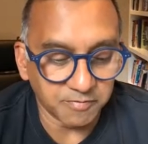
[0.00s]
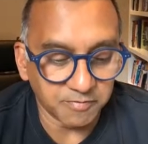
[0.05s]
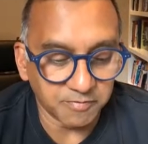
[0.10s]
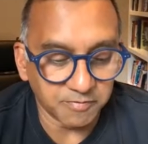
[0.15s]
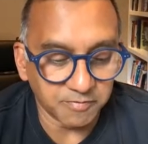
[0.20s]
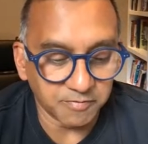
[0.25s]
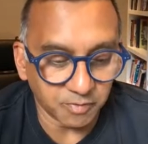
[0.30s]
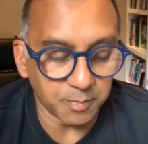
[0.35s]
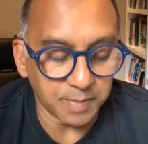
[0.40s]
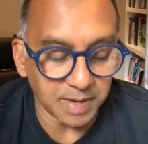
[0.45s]

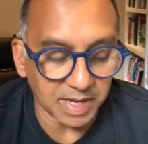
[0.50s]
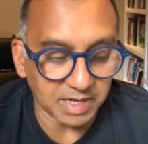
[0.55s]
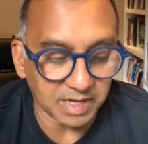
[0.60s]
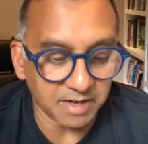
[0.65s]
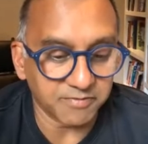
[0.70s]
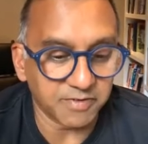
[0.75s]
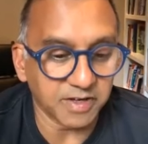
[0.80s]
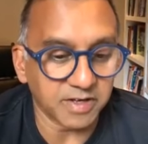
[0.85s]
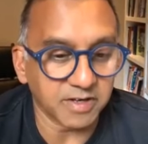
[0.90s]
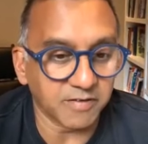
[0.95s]
for the
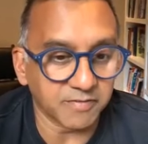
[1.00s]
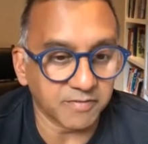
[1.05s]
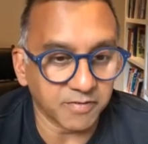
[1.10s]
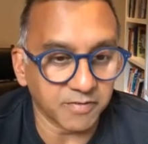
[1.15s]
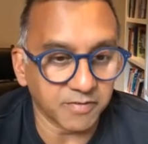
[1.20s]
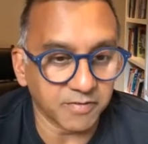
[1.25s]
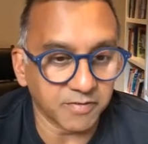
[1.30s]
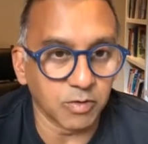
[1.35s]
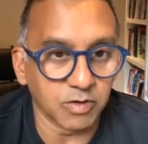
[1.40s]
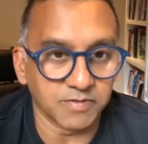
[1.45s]
benefit
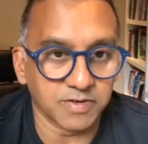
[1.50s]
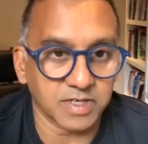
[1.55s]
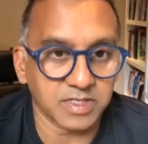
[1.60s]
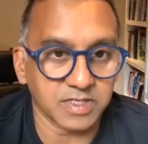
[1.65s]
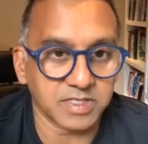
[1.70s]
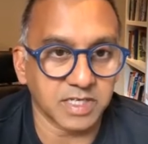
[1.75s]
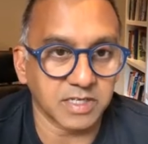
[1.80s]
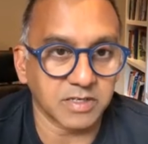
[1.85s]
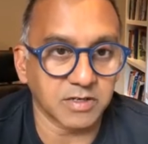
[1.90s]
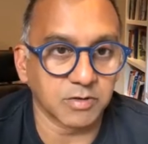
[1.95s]
of all of
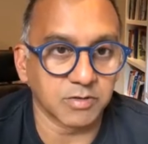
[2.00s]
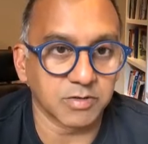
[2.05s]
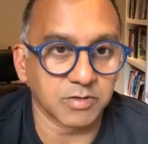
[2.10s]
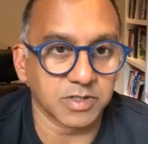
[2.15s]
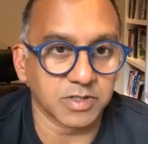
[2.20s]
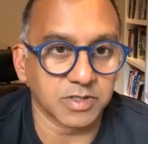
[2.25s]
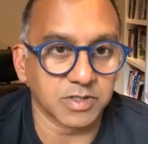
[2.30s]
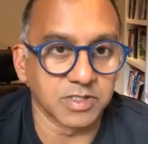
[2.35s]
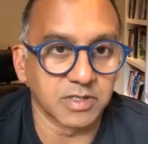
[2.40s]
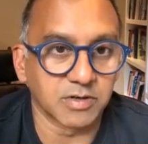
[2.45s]
our
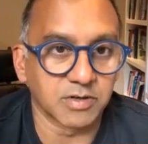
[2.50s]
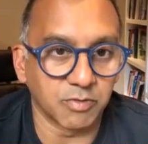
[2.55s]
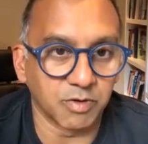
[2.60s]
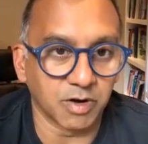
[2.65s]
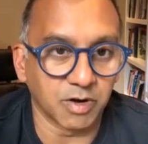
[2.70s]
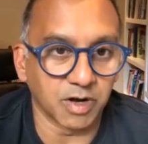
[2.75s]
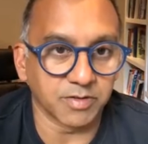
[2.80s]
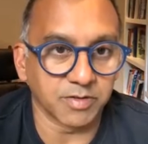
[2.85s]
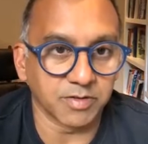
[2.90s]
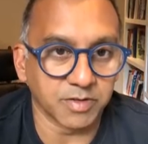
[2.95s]
stakeholders,
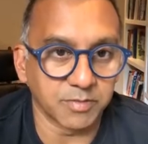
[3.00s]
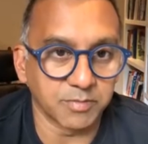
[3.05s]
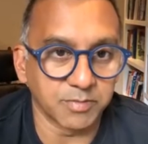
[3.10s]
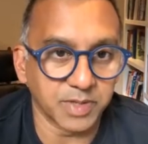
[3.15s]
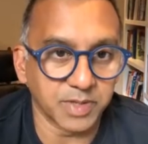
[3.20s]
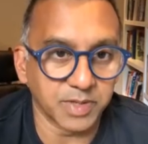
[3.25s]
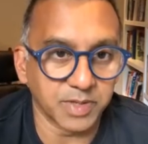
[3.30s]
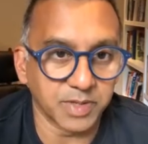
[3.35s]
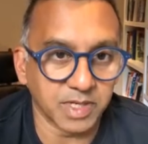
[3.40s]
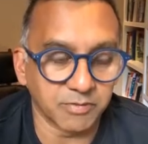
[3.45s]
rather
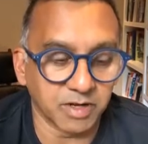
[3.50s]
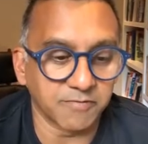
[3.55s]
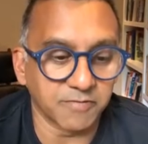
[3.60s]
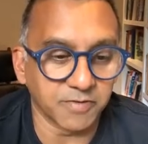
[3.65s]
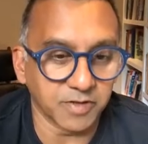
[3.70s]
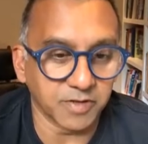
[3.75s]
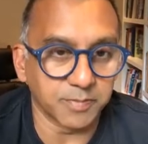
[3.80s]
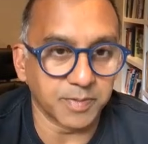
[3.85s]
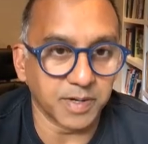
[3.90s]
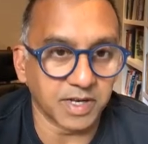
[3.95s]
than being
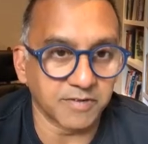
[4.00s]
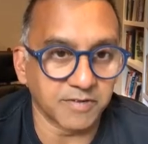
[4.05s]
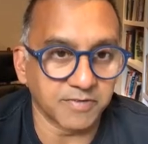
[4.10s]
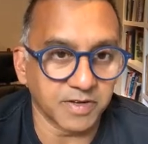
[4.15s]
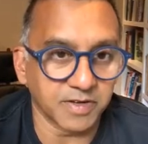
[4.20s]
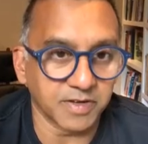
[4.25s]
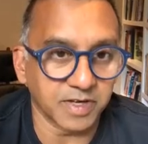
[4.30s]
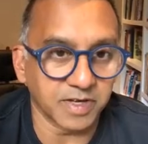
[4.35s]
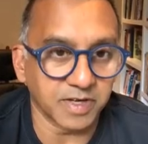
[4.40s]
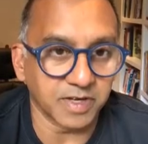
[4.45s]
run for the
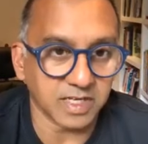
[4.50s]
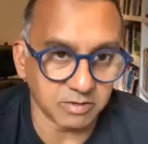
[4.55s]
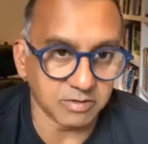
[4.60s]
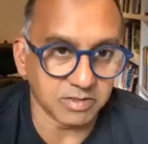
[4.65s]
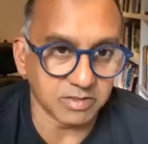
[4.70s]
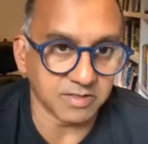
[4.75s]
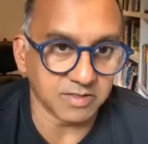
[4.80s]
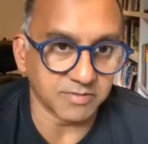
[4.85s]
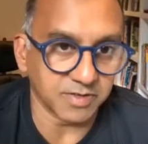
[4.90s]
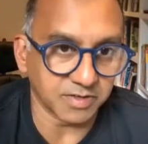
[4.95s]
benefit
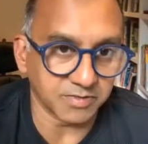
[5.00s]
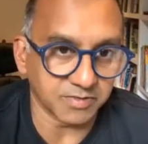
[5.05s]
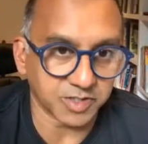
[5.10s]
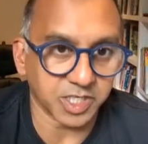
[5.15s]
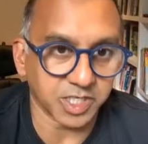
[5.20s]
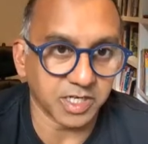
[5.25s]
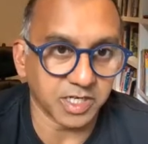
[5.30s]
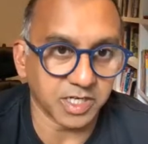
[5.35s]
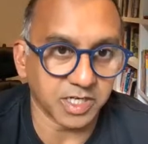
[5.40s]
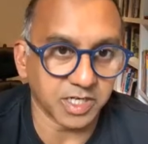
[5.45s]
exclusively
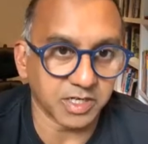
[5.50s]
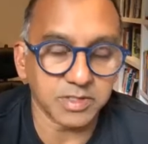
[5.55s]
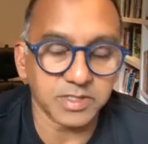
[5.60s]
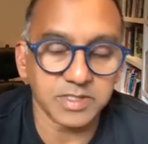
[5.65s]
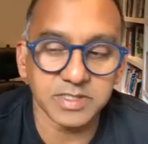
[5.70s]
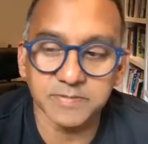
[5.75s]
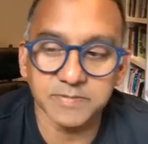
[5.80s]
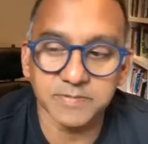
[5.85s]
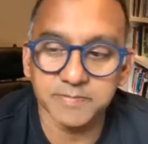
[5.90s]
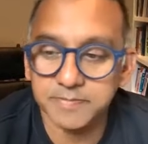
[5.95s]
of
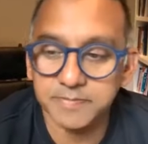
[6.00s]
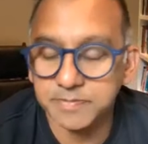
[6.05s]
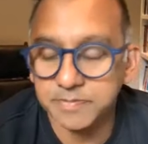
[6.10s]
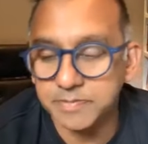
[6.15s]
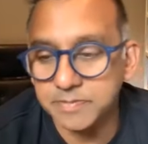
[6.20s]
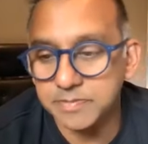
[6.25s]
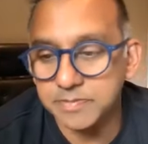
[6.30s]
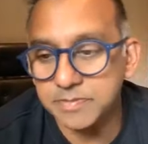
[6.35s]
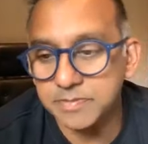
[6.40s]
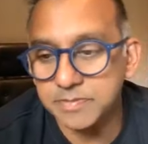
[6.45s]
shareholders. And